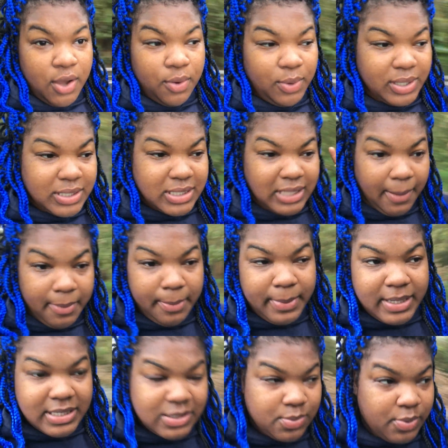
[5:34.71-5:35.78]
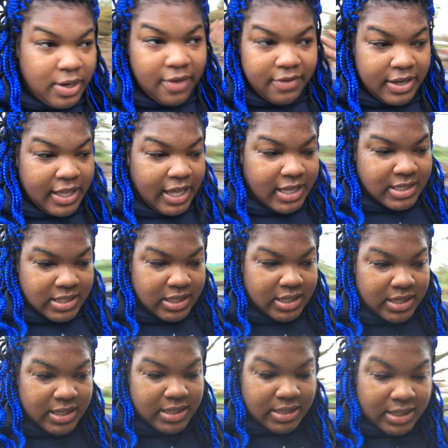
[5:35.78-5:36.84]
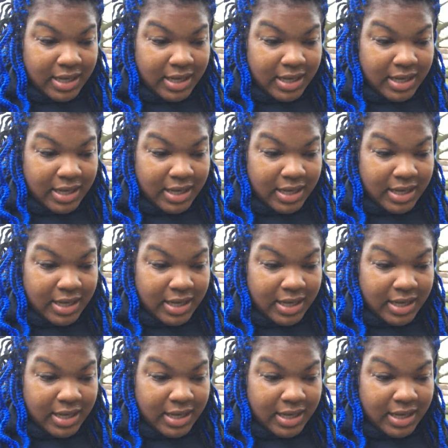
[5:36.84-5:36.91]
what supplements, whatever the case is,